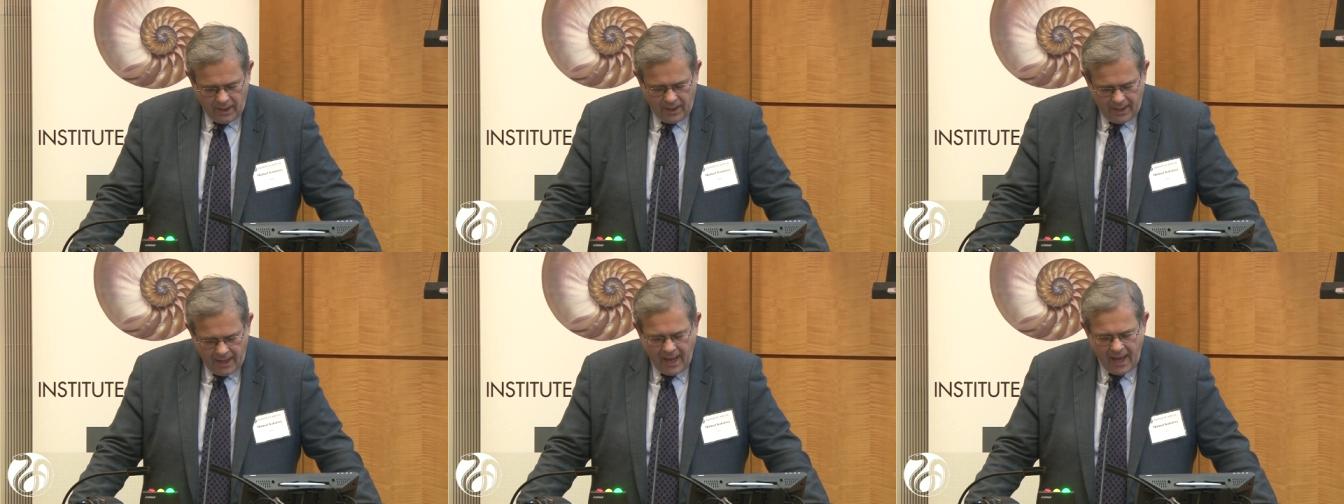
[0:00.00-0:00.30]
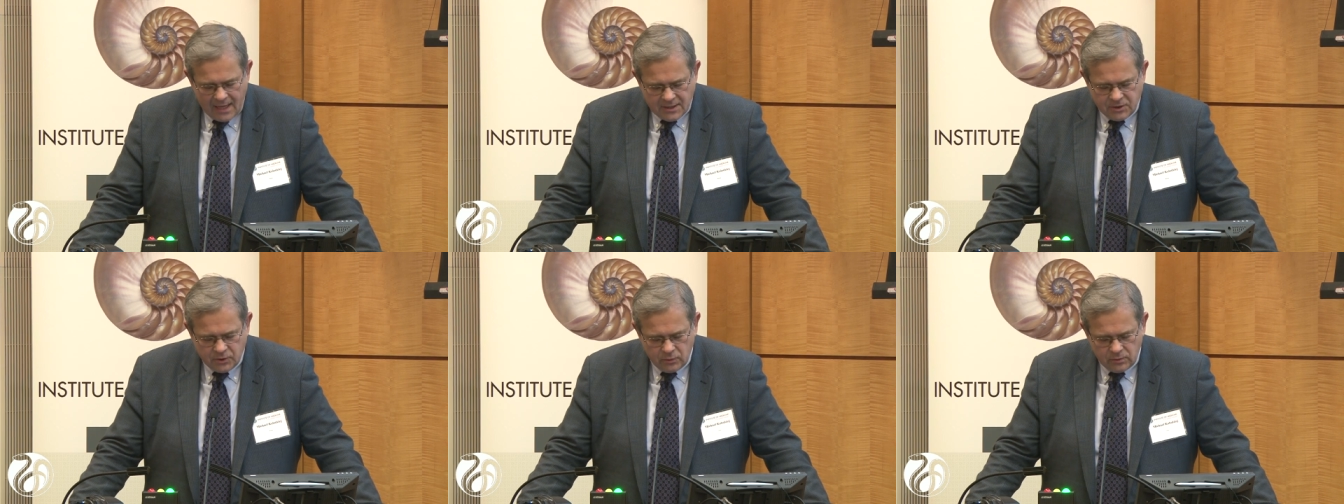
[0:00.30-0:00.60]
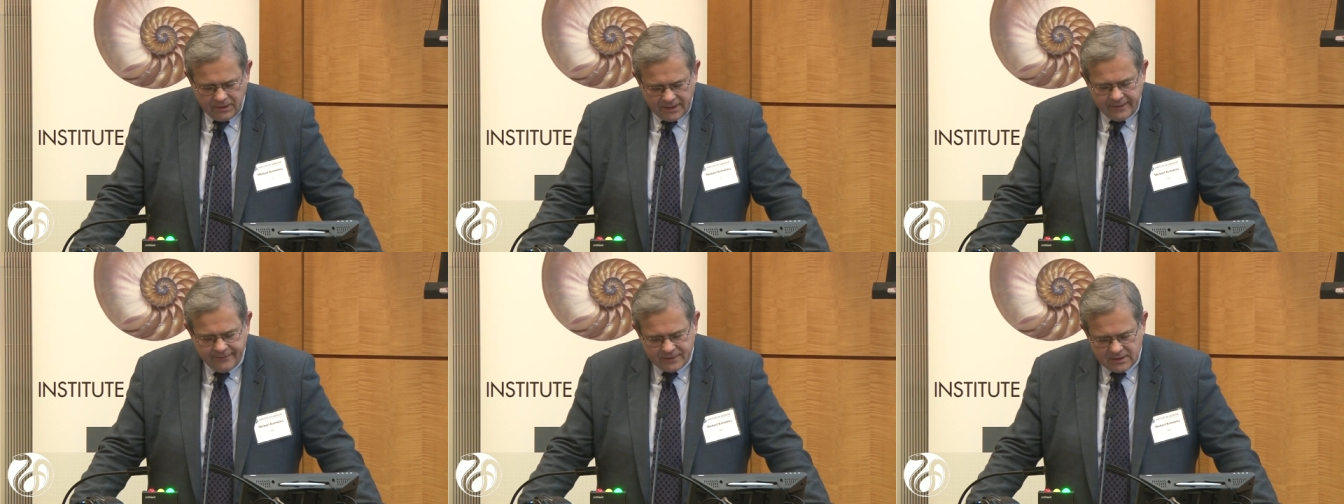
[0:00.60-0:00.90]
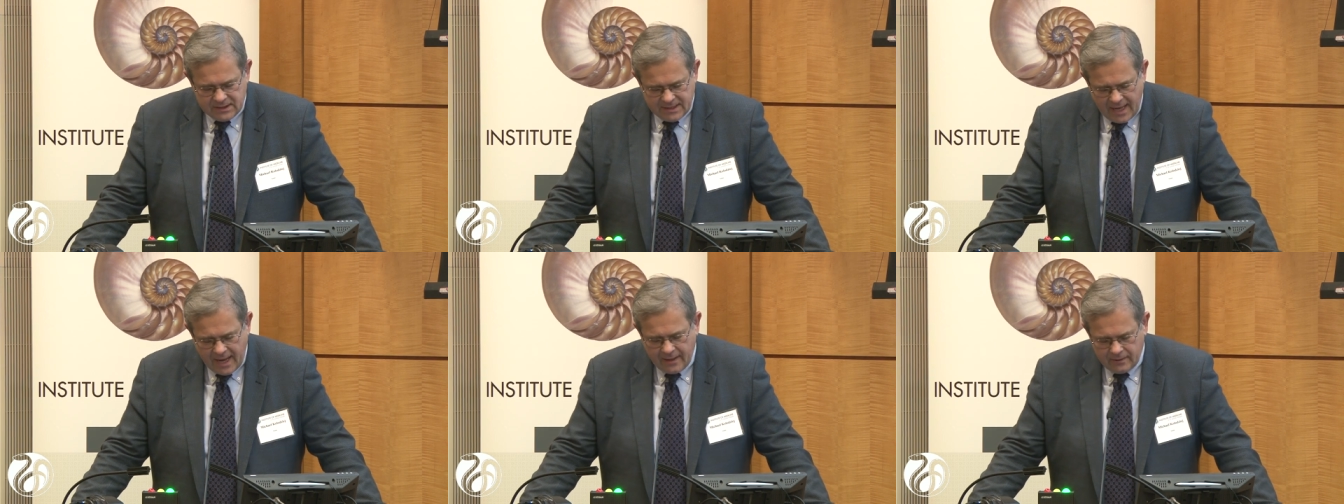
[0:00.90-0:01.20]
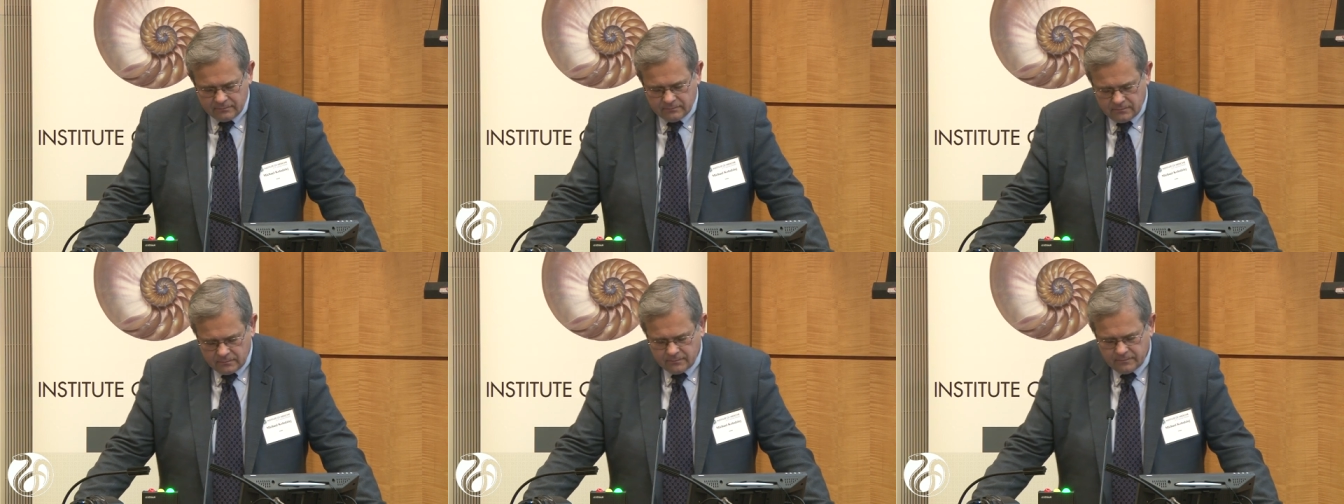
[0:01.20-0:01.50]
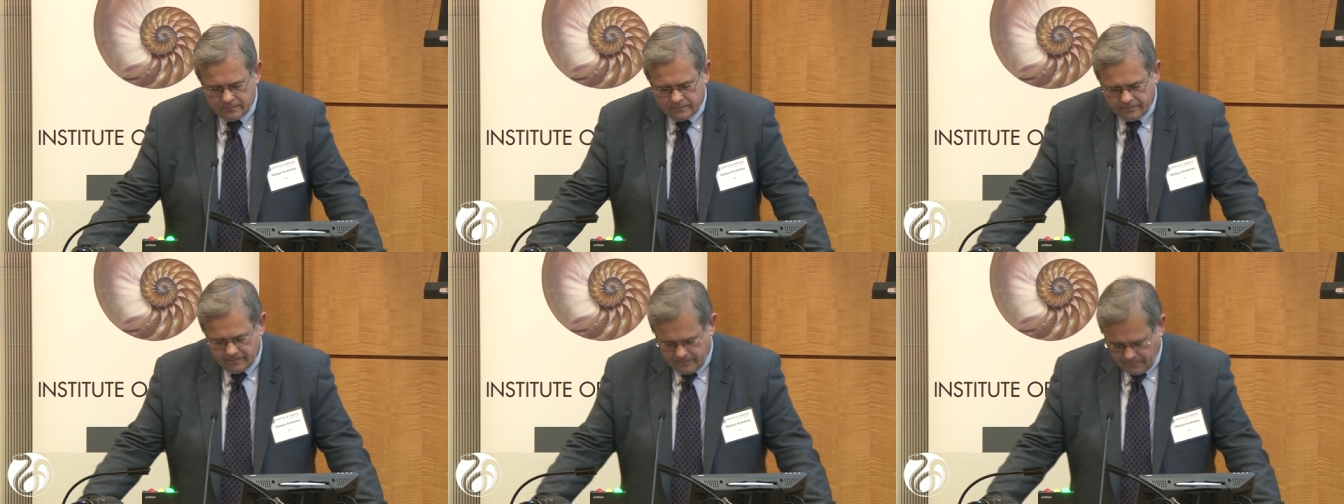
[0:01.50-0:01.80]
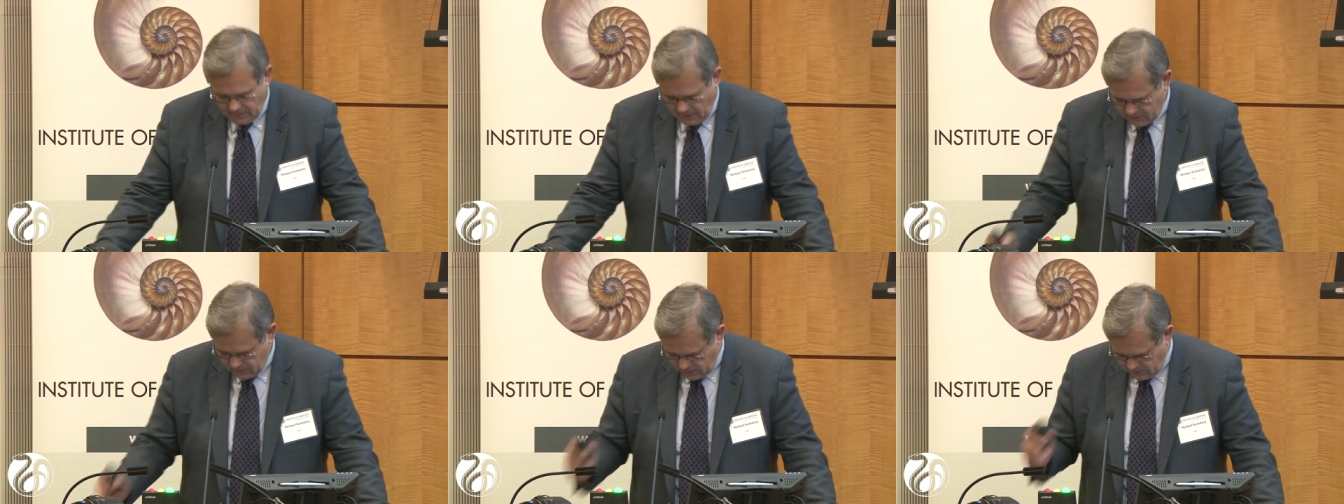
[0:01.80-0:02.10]
as you leave today,
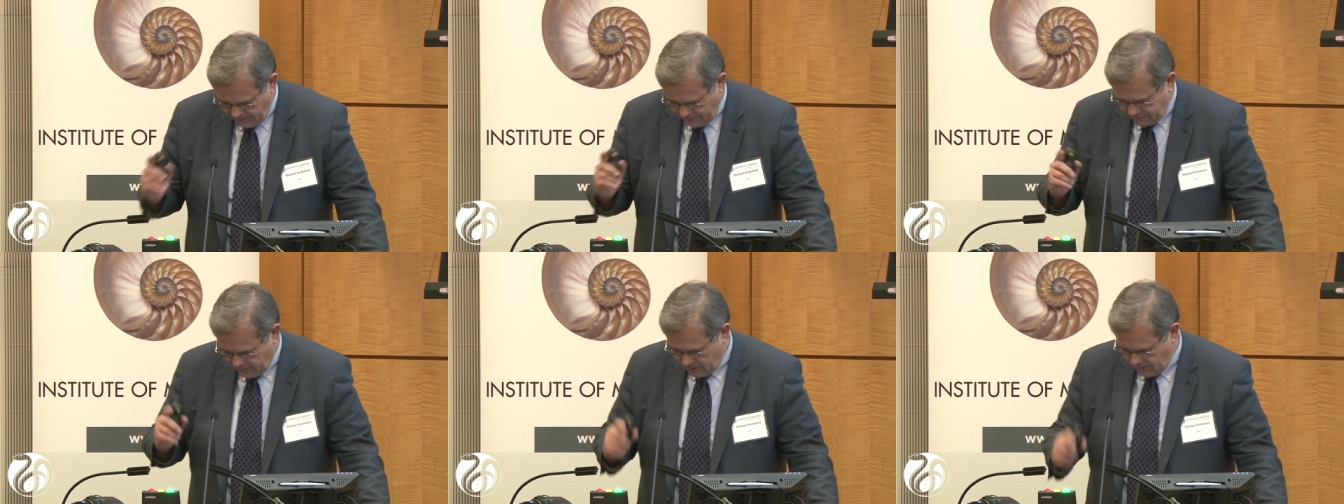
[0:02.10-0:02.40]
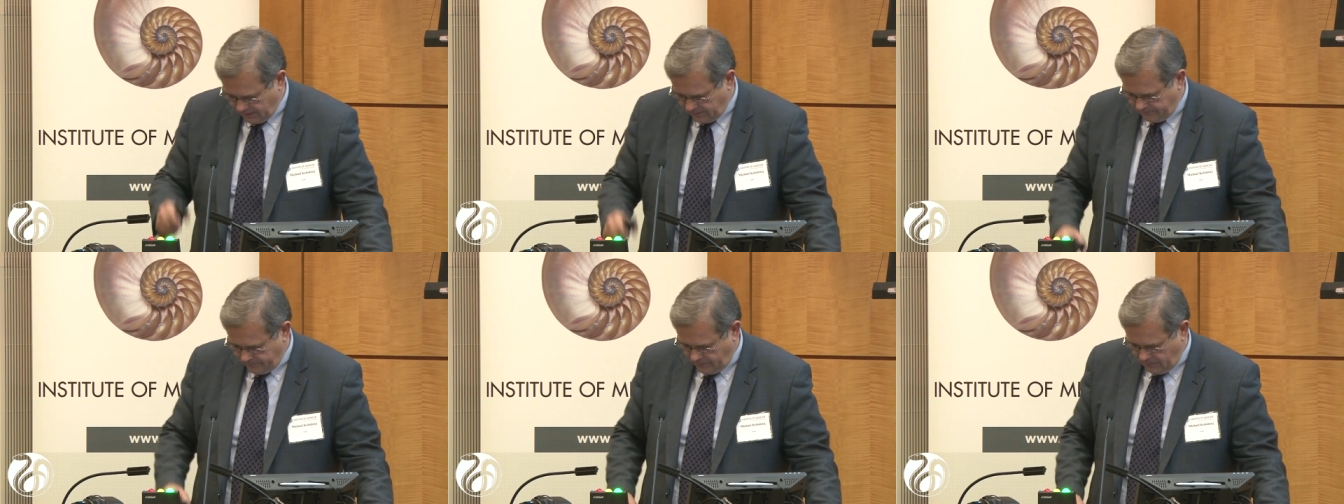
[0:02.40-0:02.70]
as you leave today,